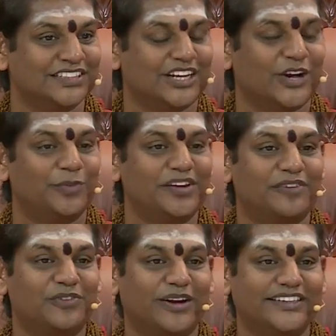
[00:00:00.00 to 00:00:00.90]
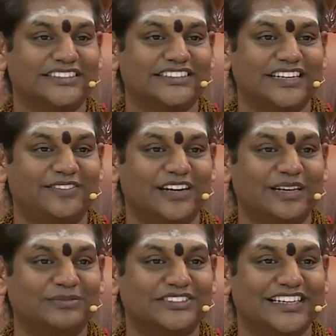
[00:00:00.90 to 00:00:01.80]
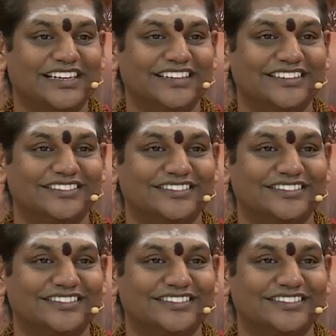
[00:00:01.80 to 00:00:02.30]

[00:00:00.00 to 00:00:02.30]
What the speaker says: How many of you understand what I am saying?